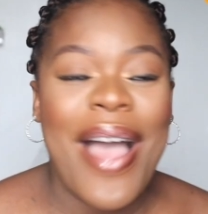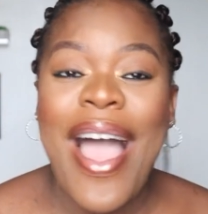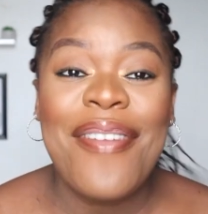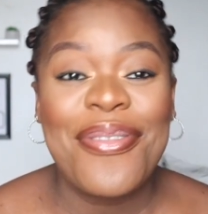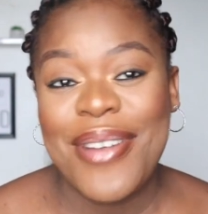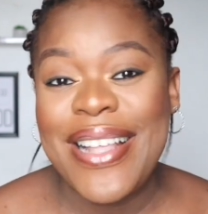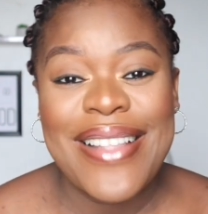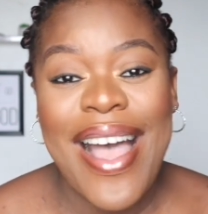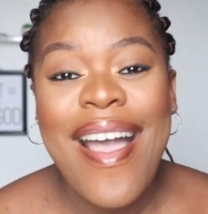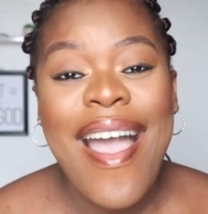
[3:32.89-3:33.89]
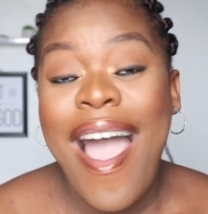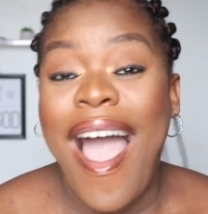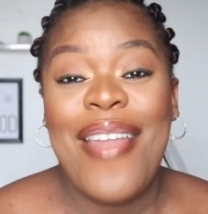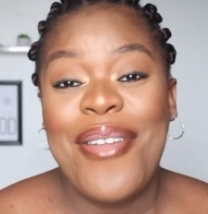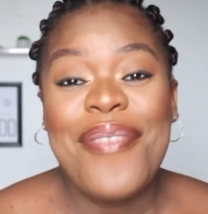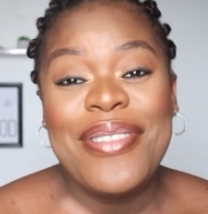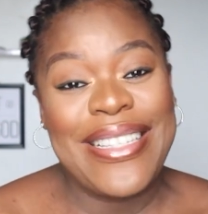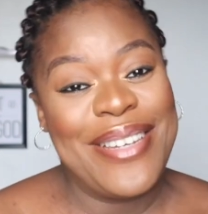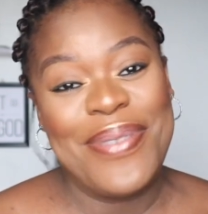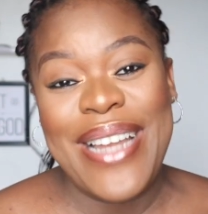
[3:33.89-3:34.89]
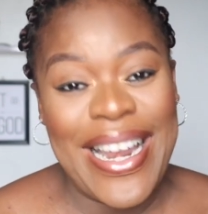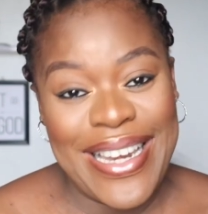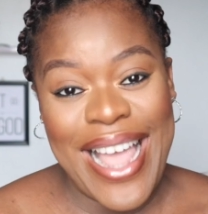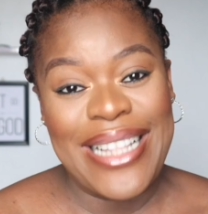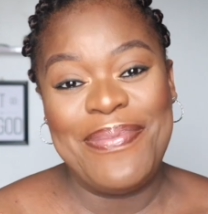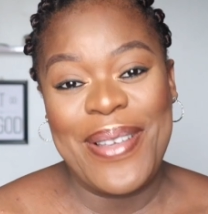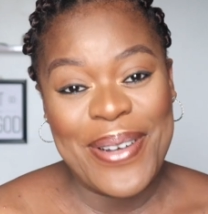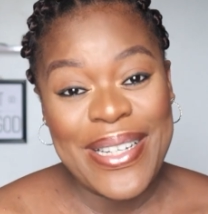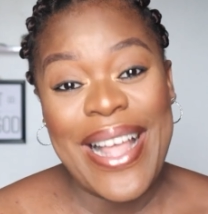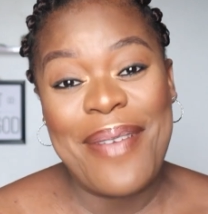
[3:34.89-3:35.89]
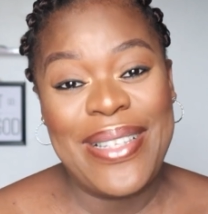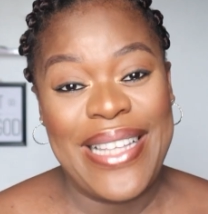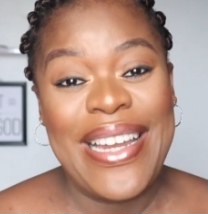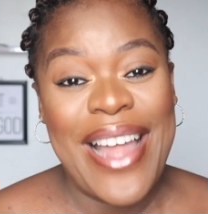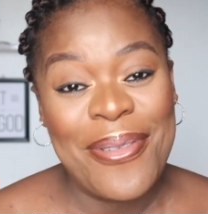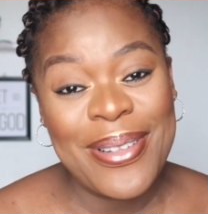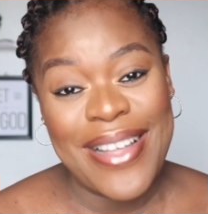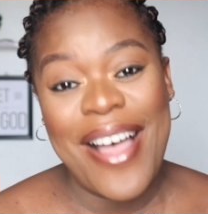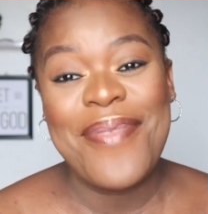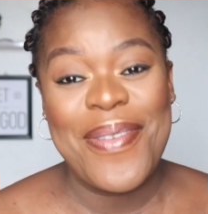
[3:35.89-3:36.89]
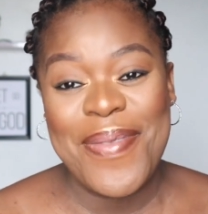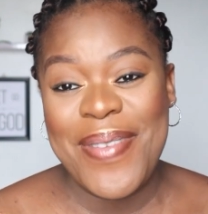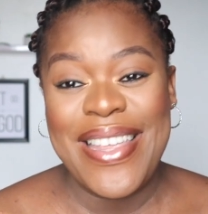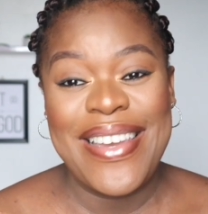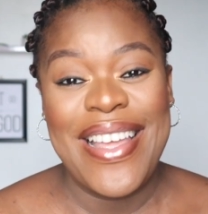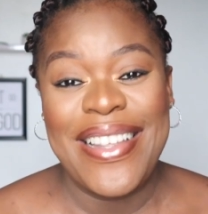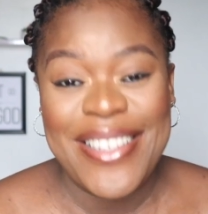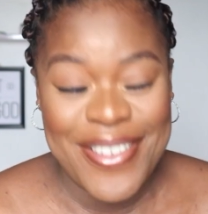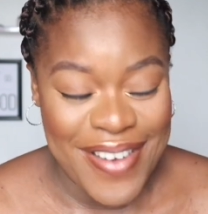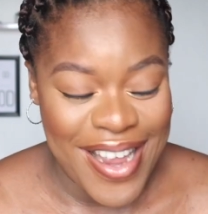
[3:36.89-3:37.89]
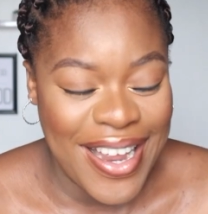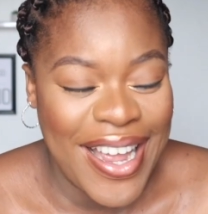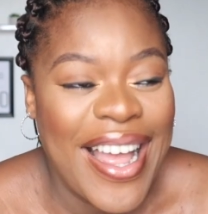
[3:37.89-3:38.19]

I have friends that are not even sleeping at night because I'm saying I want to have my baby in Nigeria.